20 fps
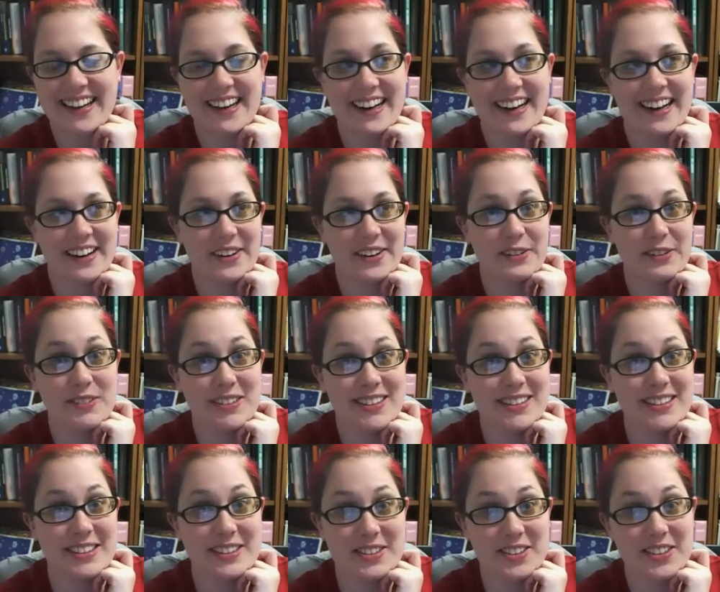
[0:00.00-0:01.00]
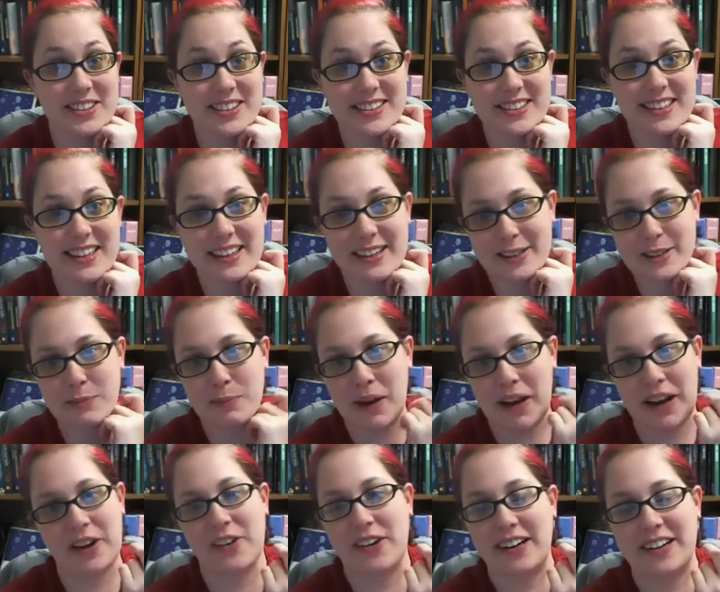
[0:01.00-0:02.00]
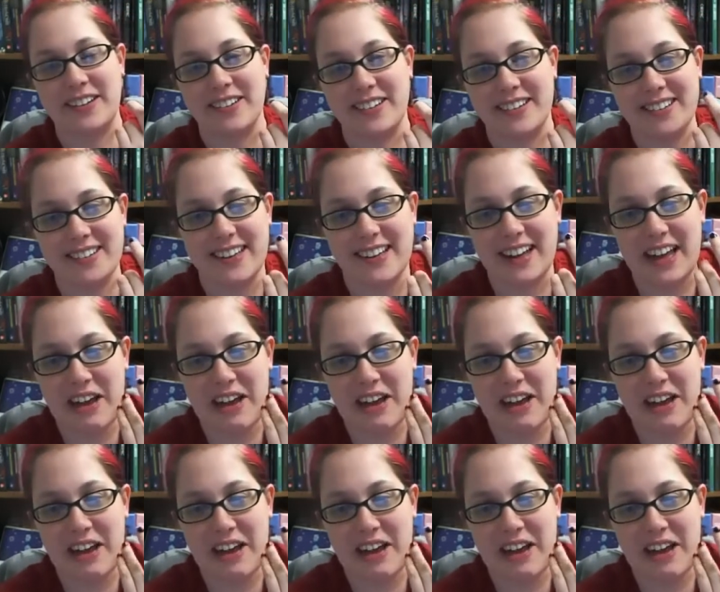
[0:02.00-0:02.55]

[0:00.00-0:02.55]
and I got a really strong science background. Like